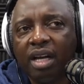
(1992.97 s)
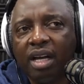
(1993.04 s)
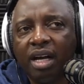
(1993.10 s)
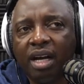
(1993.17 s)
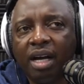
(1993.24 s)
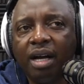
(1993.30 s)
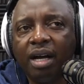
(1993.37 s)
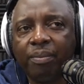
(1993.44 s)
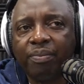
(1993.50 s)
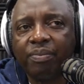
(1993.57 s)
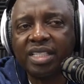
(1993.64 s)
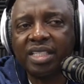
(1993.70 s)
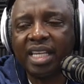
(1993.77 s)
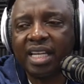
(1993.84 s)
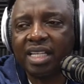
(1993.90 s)

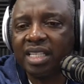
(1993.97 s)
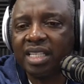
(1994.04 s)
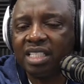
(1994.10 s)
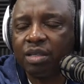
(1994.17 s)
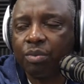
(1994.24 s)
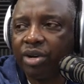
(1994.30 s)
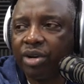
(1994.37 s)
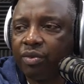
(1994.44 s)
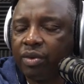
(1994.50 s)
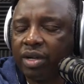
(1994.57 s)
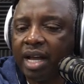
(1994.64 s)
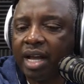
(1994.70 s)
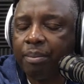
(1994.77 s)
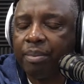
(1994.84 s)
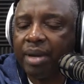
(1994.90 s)
Let's take a station break. We'll
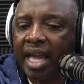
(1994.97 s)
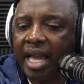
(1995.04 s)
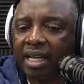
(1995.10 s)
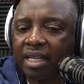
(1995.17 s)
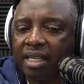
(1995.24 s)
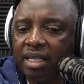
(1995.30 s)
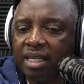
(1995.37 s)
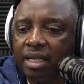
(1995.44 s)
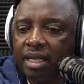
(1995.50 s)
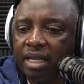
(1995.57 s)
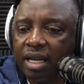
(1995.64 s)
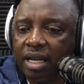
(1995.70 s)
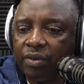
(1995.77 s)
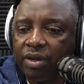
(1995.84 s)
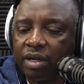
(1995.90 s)
come back,
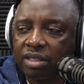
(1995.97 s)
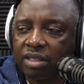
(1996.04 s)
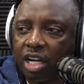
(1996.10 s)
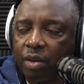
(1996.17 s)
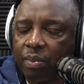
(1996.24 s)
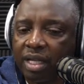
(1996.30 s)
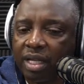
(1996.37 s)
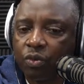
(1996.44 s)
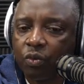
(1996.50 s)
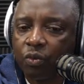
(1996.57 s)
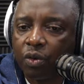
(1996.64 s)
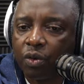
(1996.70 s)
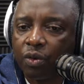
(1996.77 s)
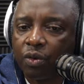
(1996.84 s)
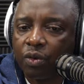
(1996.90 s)
and we're going to talk about the
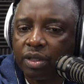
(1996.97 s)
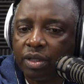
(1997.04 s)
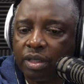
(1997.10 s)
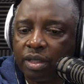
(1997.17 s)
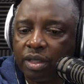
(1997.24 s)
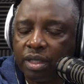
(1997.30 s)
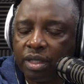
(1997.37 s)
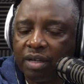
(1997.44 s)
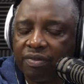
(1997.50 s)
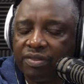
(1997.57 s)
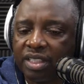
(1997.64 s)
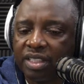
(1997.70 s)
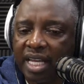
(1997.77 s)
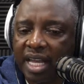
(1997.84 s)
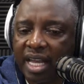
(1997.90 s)
word of the
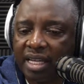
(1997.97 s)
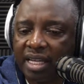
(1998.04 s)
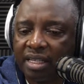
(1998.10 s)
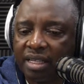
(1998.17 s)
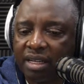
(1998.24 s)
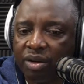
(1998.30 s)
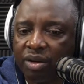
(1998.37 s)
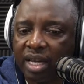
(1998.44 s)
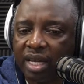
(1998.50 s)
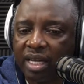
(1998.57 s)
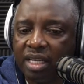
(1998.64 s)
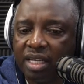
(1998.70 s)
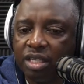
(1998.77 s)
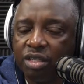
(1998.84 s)
day, okay?